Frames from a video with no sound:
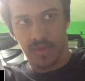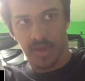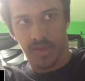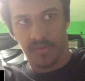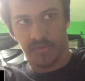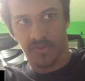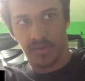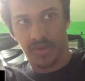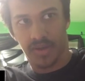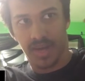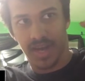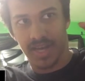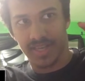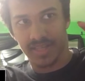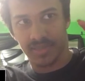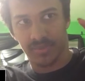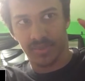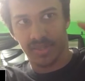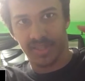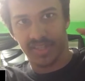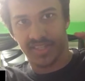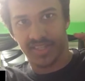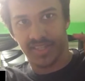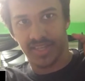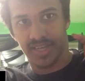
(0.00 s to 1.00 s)
if you guys
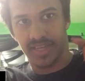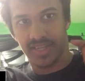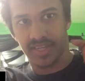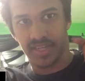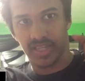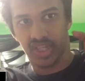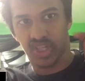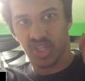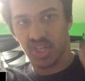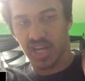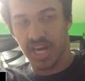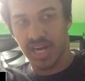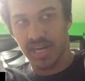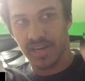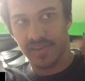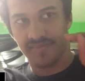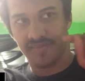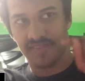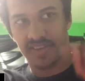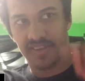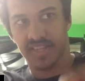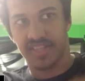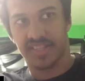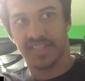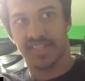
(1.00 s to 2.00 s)
want to see this trailer
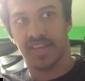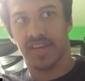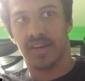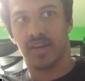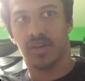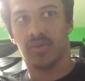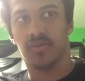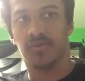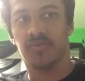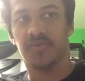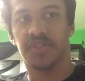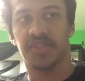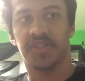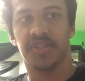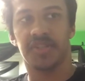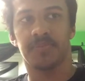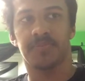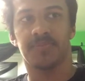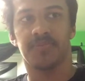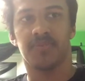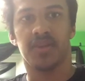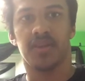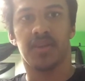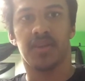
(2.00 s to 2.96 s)
for yourselves,